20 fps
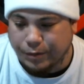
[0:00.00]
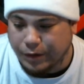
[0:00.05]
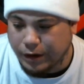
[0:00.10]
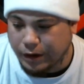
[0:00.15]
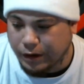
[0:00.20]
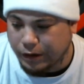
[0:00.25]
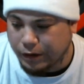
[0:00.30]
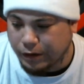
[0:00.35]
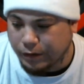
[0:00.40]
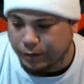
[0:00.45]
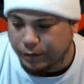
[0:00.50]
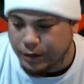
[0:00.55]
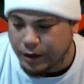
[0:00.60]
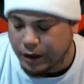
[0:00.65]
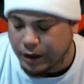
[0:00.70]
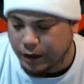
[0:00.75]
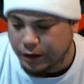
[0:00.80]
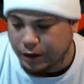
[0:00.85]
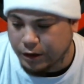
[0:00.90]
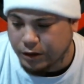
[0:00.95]

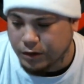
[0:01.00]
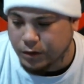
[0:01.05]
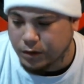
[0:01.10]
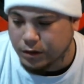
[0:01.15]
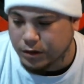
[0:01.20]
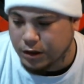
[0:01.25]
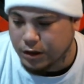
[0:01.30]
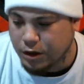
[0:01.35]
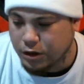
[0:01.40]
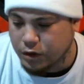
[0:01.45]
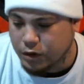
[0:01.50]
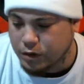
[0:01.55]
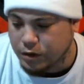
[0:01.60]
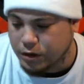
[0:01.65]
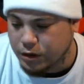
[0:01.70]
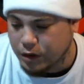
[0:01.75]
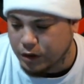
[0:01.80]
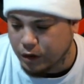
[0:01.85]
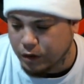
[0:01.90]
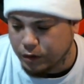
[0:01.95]
our tools in our drawer,
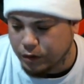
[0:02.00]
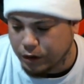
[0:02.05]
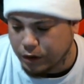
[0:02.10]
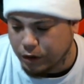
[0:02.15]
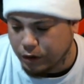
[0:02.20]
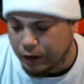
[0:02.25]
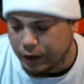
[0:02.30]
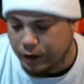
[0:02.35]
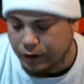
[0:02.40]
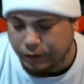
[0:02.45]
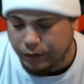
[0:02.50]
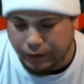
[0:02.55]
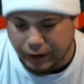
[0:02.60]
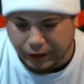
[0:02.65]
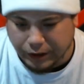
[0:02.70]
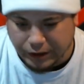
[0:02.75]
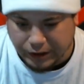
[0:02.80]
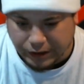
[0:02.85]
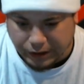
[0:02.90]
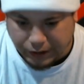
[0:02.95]
so hitting the
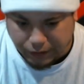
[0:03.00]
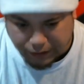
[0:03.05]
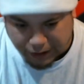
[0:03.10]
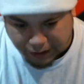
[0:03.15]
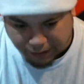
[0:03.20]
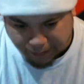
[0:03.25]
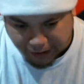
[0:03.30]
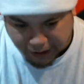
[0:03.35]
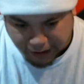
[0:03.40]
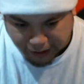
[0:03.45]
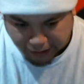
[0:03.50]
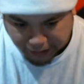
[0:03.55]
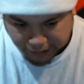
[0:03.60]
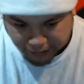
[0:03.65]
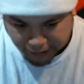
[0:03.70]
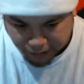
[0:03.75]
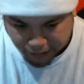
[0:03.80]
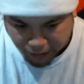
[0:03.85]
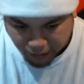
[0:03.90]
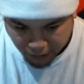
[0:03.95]
range is still not a bad idea.